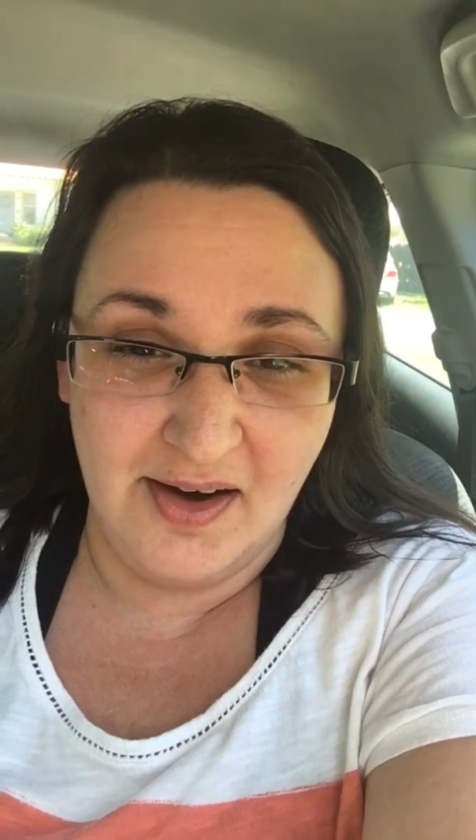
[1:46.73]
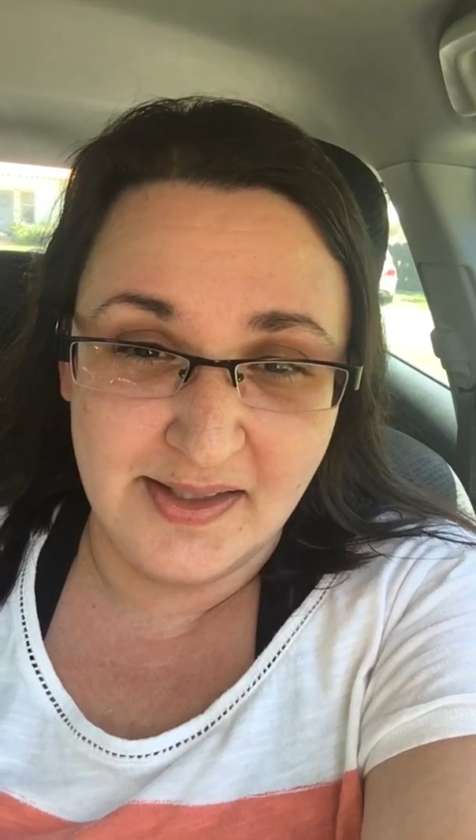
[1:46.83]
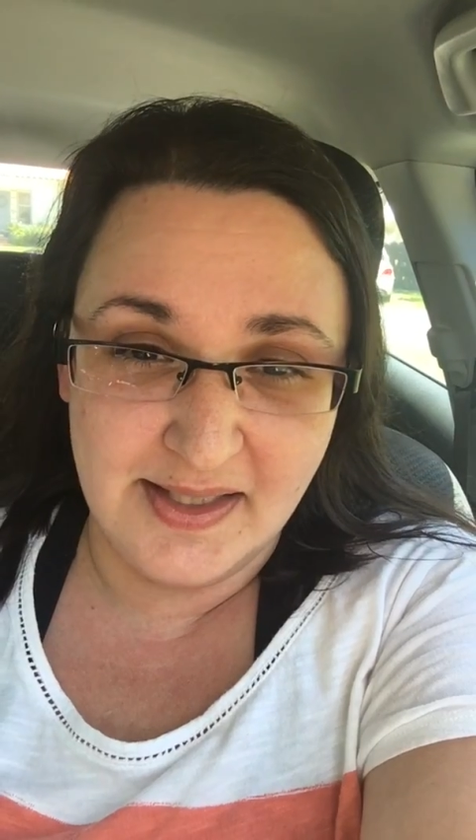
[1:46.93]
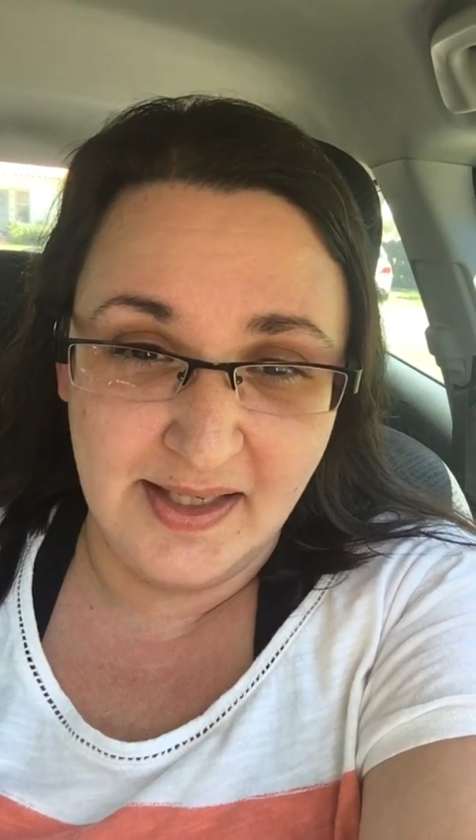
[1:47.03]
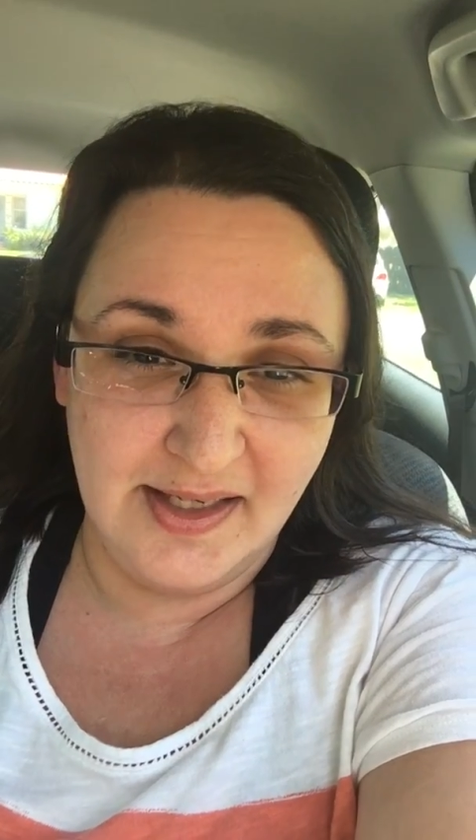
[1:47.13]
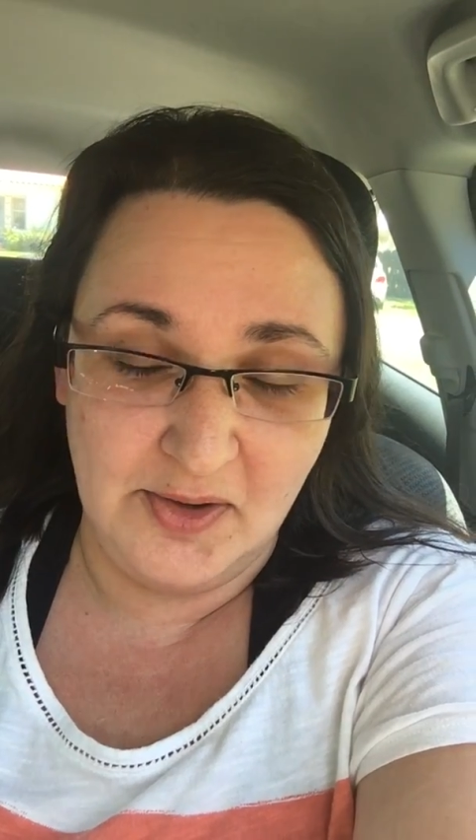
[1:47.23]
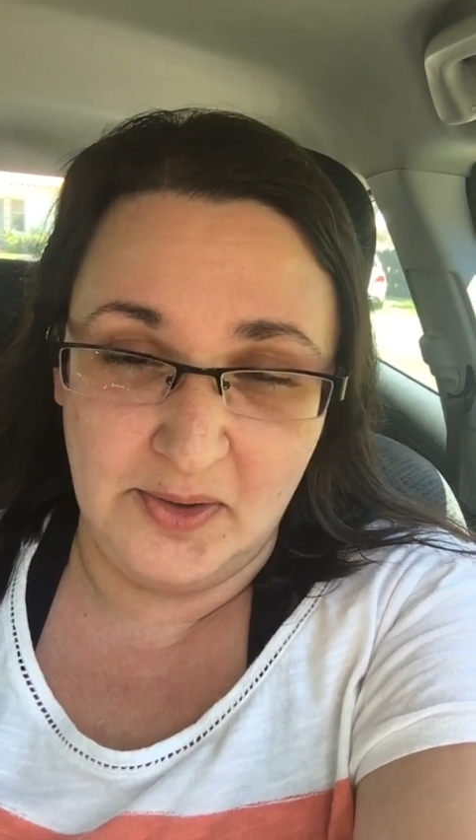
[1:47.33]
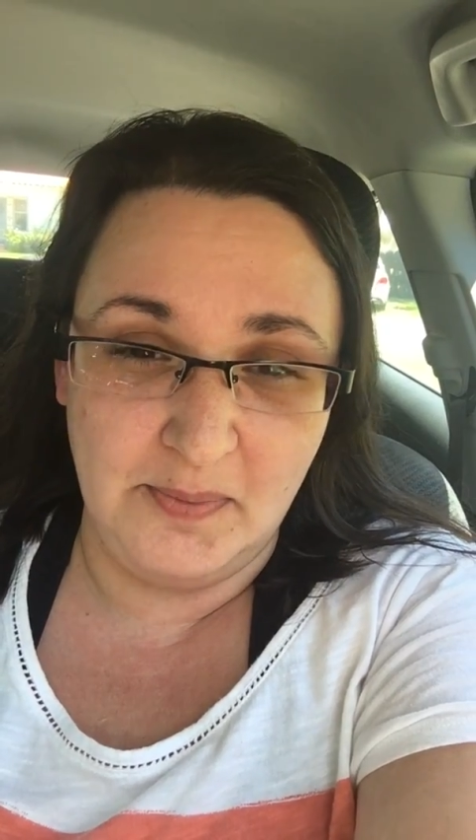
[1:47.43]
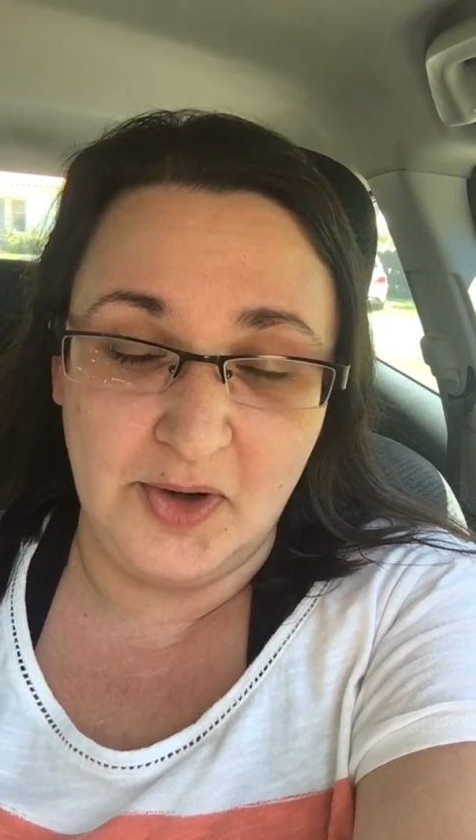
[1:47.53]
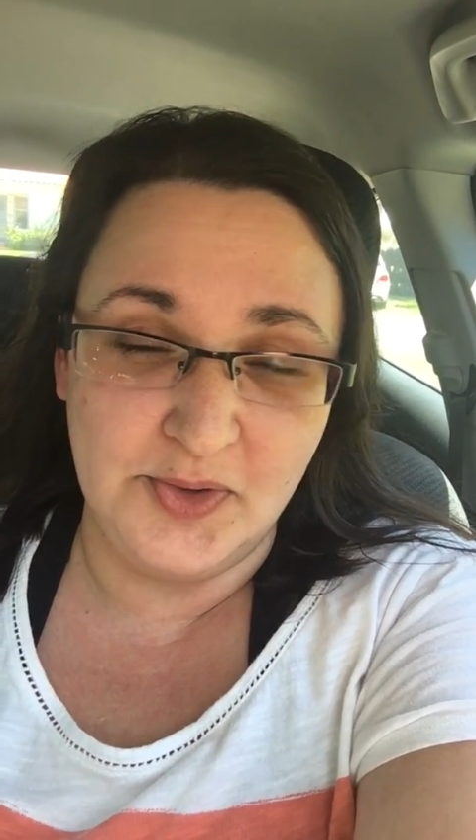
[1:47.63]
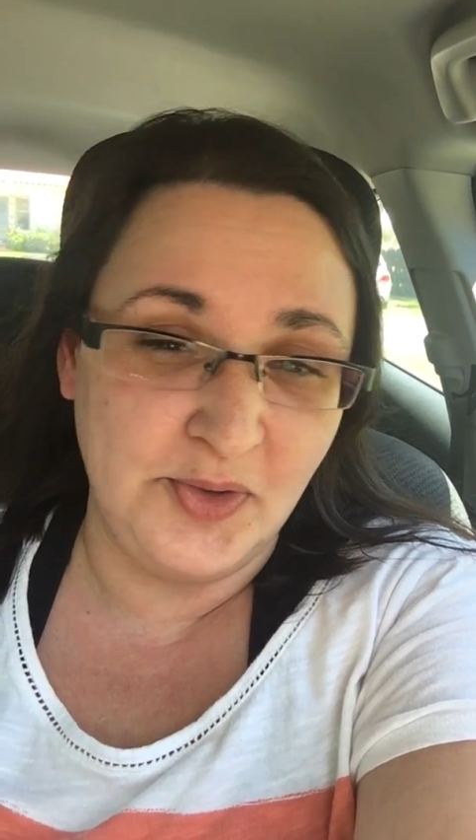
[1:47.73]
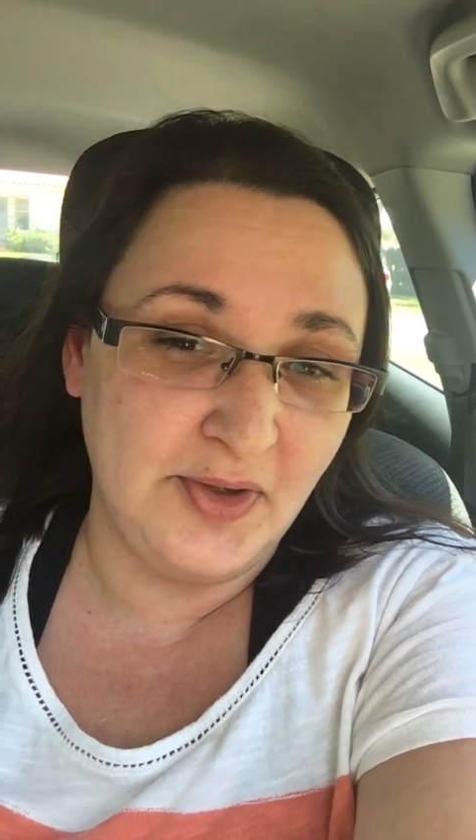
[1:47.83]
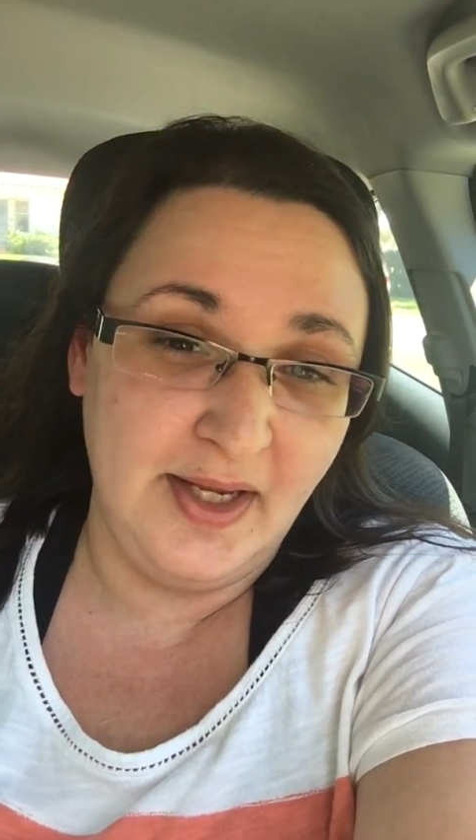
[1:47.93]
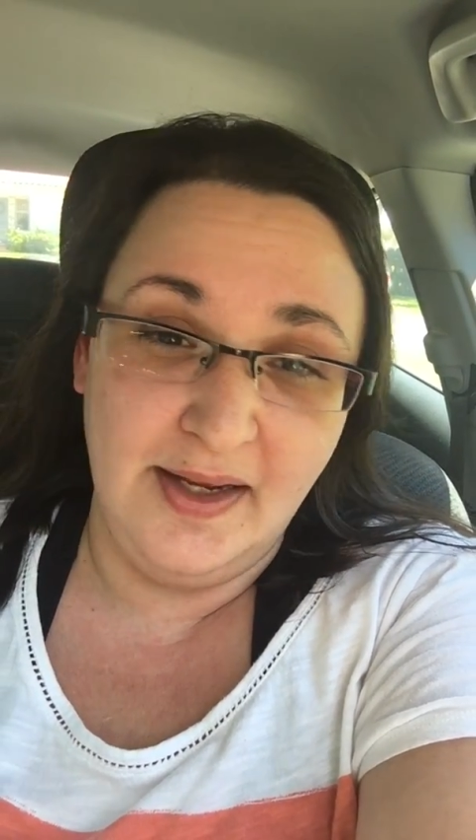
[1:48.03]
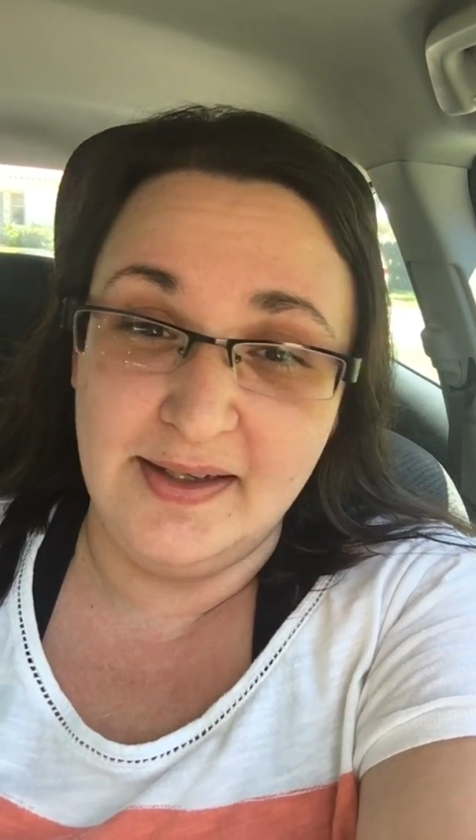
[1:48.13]
Gandhi or Martin
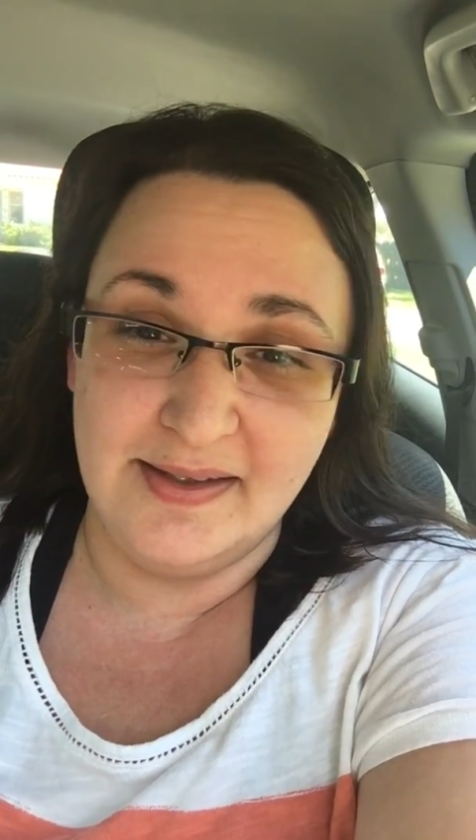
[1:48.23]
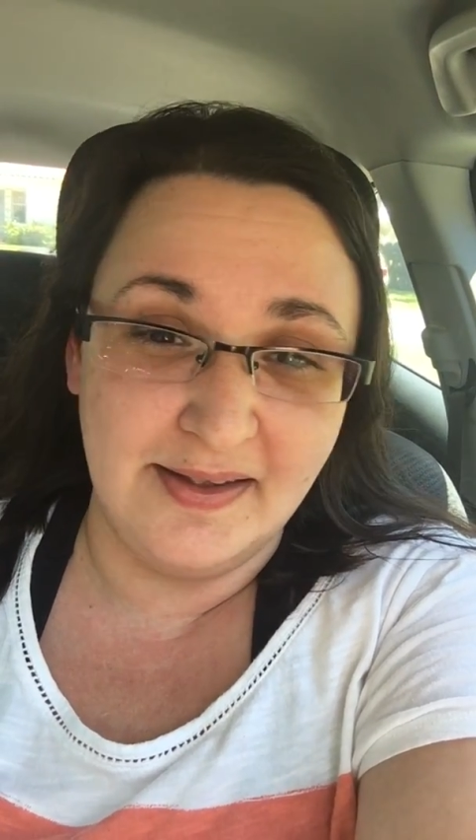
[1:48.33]
Luther King,